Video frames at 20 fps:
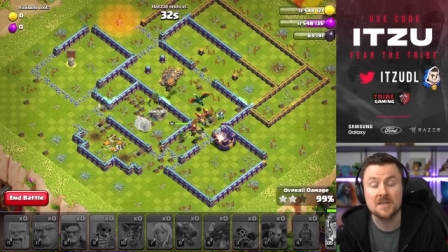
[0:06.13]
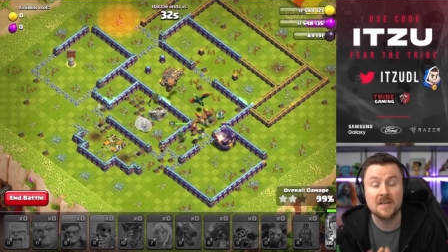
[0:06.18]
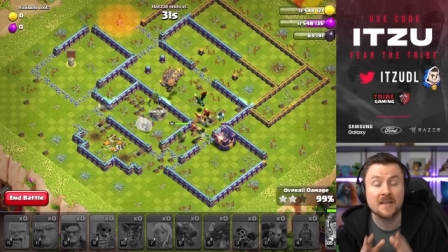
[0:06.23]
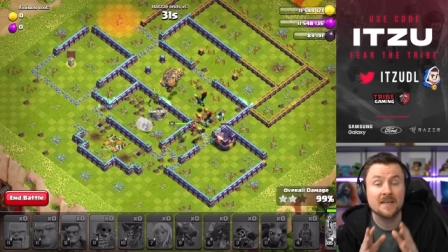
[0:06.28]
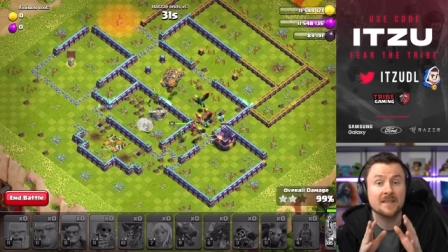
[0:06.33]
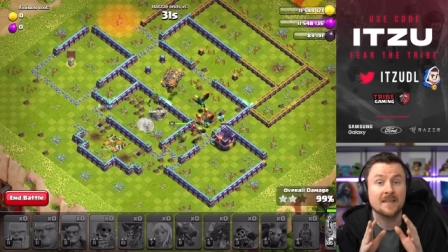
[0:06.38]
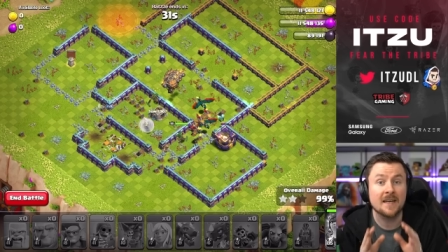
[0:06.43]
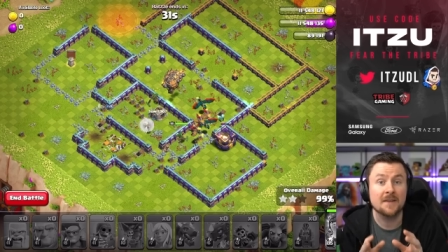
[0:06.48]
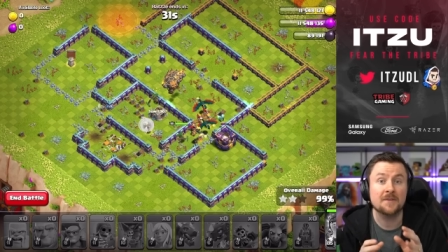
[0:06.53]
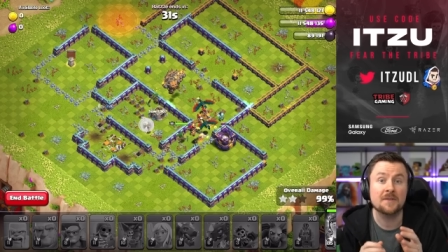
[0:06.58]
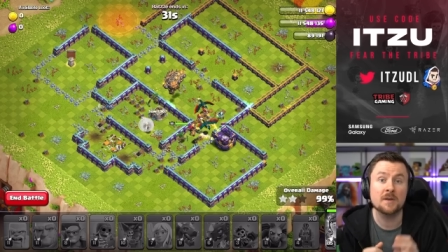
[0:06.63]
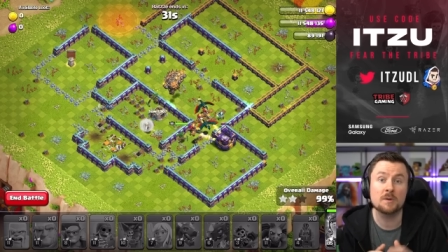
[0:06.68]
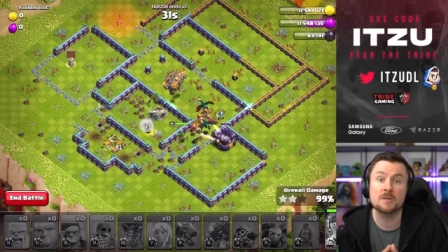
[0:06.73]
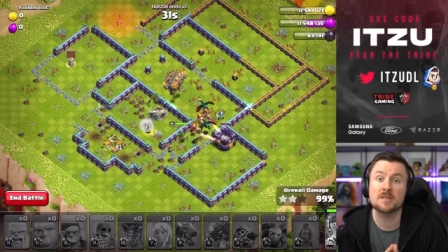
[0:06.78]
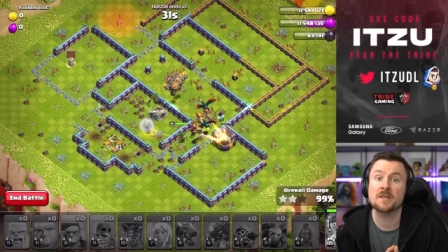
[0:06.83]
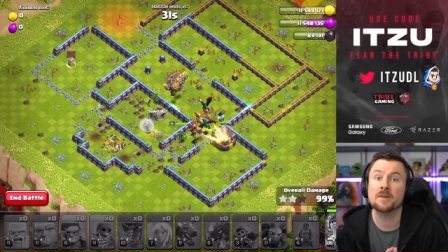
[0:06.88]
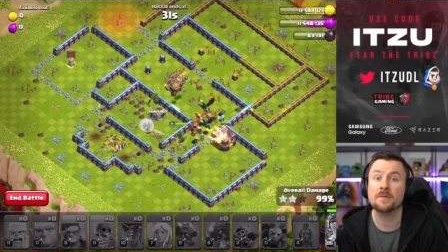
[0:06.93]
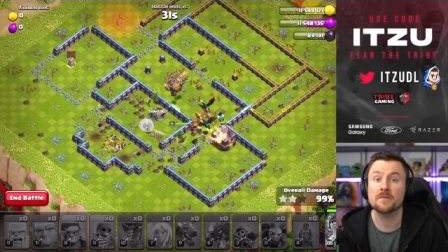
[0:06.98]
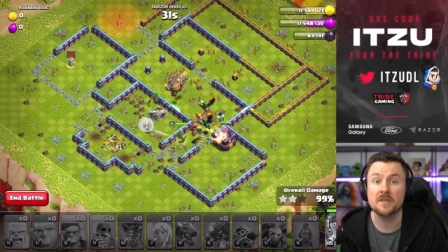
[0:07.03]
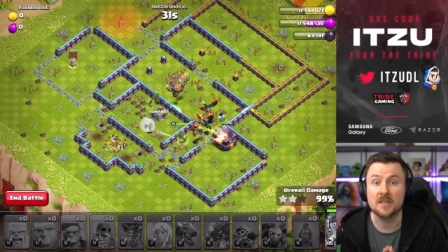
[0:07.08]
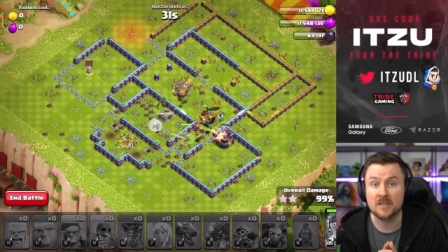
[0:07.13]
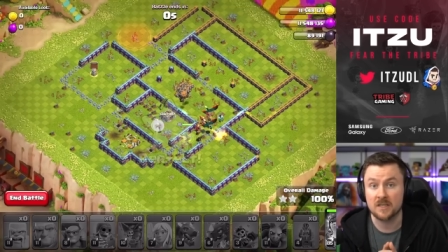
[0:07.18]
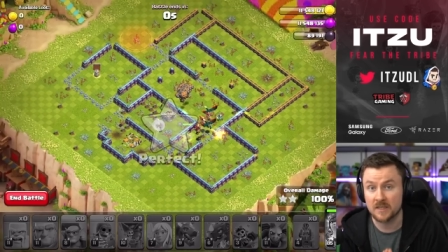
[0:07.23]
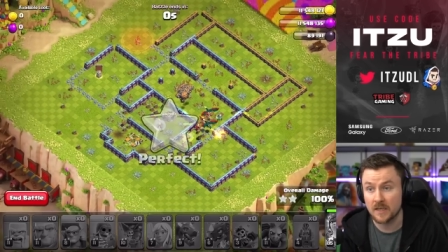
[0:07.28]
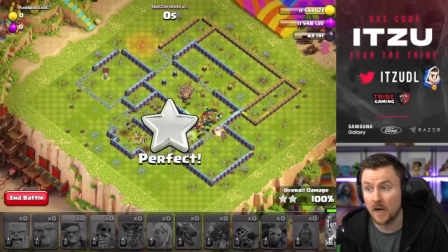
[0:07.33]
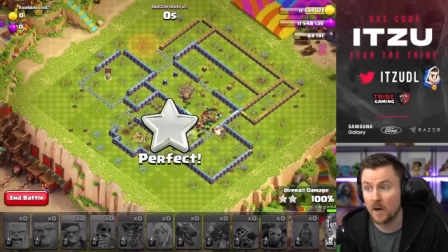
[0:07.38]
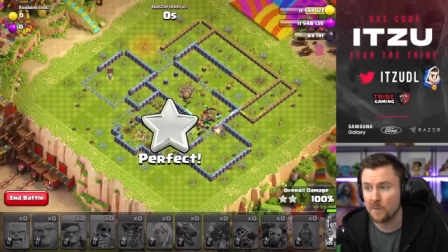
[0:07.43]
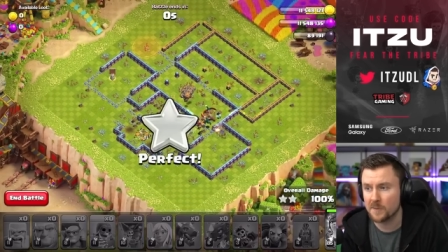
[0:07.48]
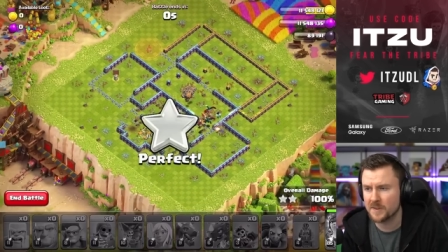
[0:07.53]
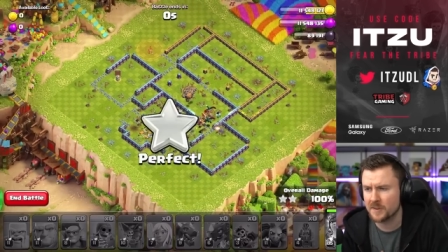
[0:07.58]
and get those 3
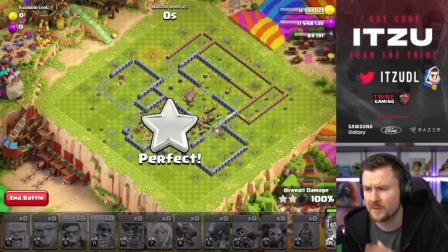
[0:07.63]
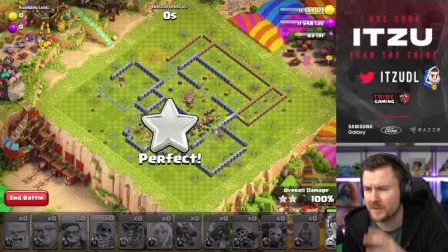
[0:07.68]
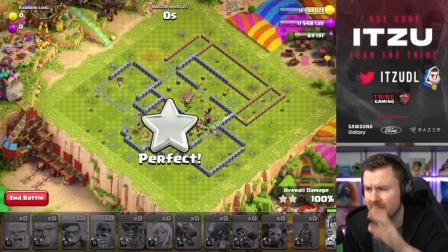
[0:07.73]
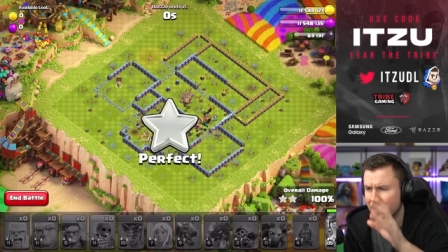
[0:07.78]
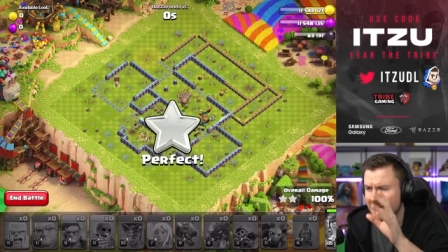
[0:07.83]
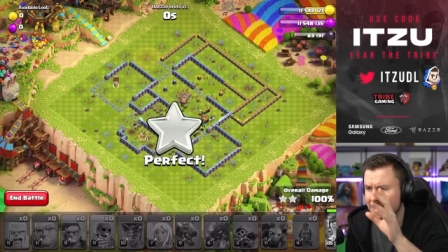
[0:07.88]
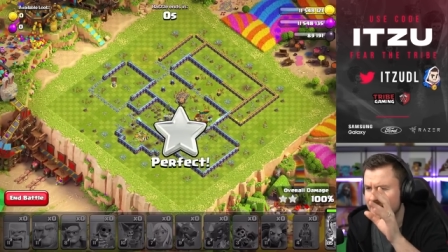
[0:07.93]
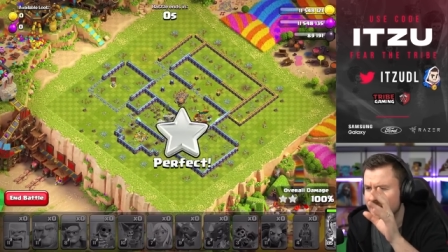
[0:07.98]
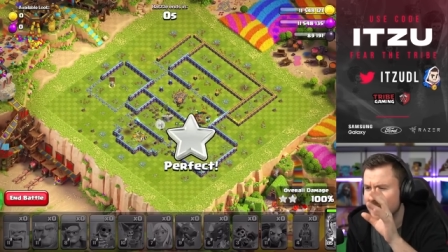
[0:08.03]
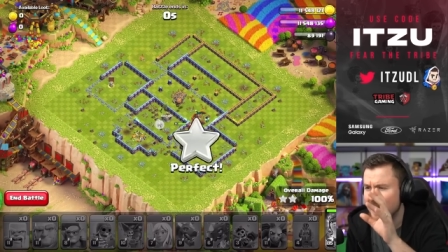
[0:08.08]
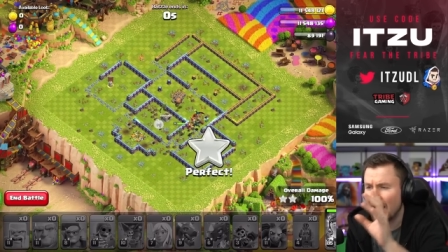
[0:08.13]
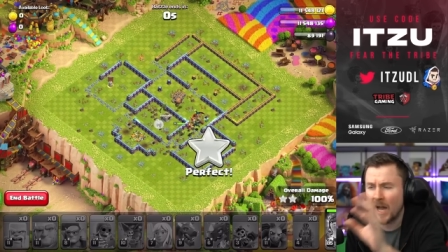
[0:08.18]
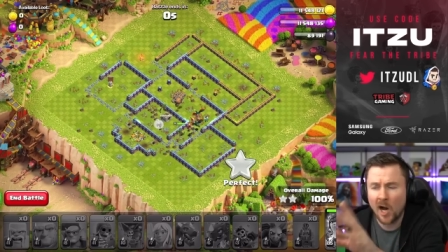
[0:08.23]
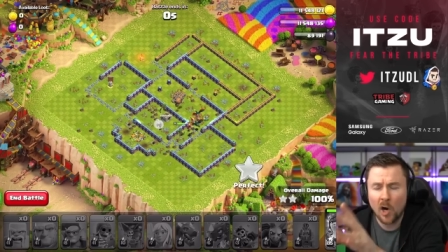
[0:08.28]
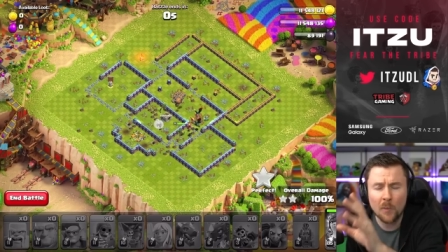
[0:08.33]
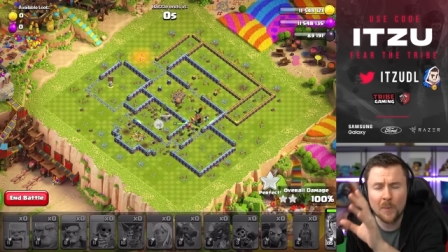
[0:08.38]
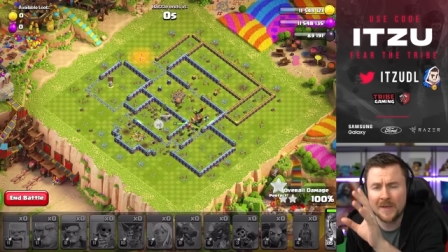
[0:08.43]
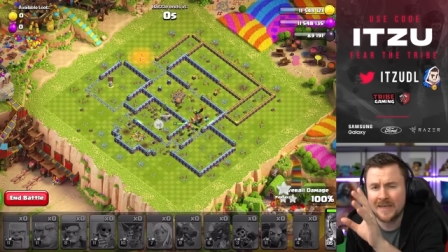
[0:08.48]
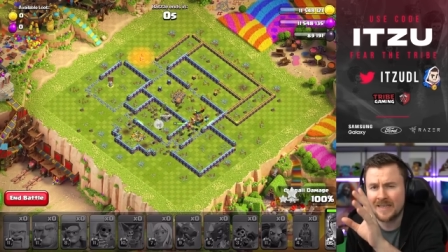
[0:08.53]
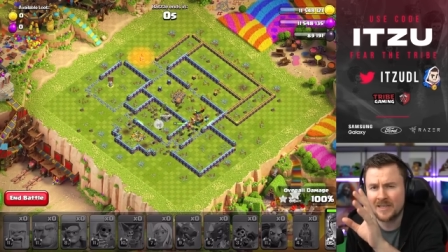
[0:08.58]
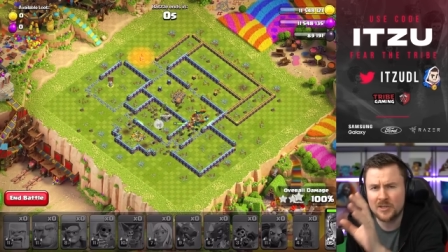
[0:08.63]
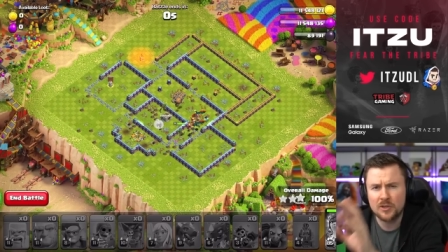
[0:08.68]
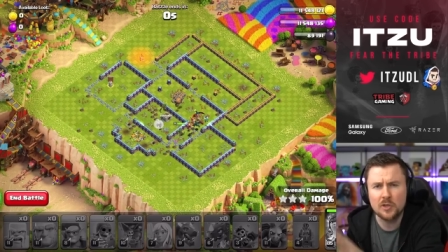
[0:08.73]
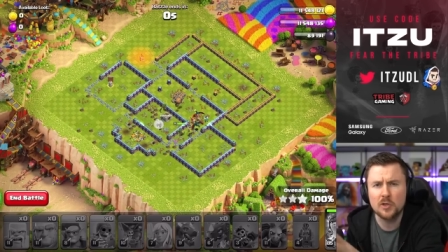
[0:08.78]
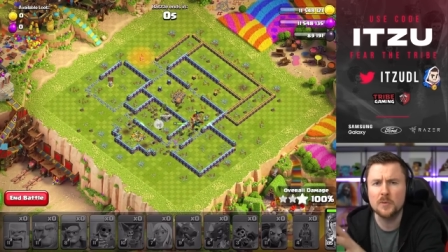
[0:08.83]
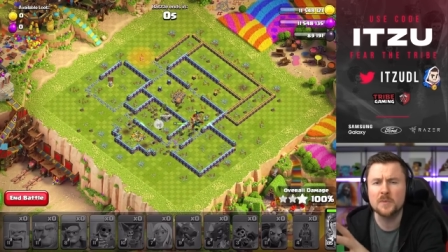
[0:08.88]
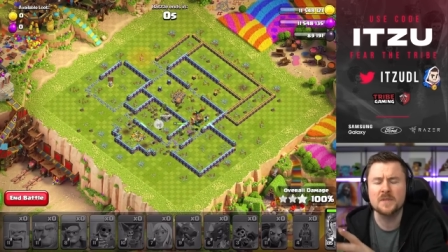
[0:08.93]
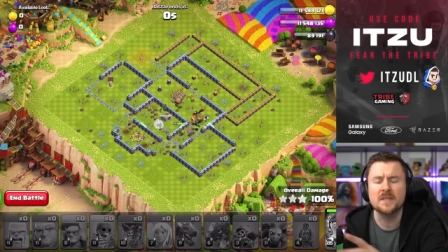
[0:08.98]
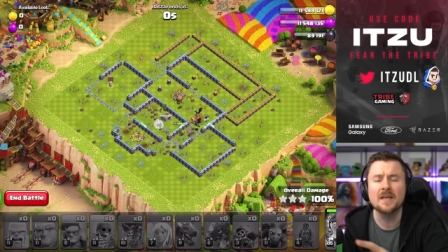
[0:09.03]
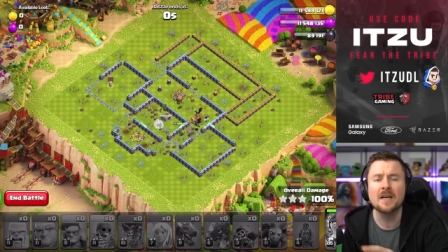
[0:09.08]
stars and you can see how many
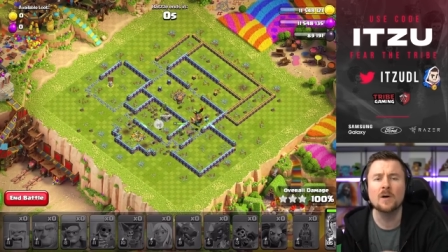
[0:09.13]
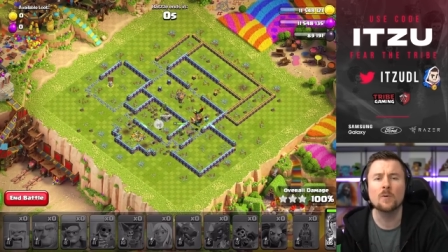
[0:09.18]
troops